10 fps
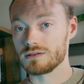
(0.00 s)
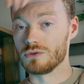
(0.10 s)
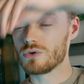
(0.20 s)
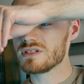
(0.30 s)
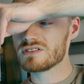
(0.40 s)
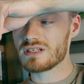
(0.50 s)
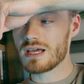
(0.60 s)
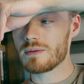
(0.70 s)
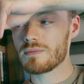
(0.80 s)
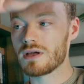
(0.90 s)
Lucan's
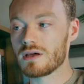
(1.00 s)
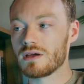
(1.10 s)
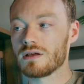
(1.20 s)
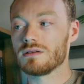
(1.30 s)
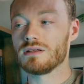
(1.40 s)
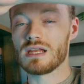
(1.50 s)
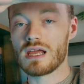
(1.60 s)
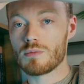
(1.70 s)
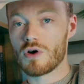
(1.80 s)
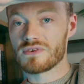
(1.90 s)
name, the
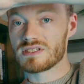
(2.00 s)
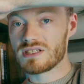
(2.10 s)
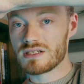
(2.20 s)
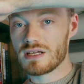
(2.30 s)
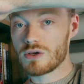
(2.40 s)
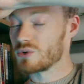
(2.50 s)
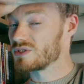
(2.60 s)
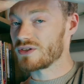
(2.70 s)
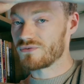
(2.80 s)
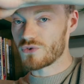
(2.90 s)
name of a city called
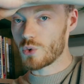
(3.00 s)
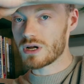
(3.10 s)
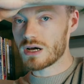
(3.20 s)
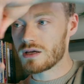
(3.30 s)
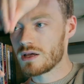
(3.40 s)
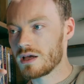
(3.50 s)
Safrona,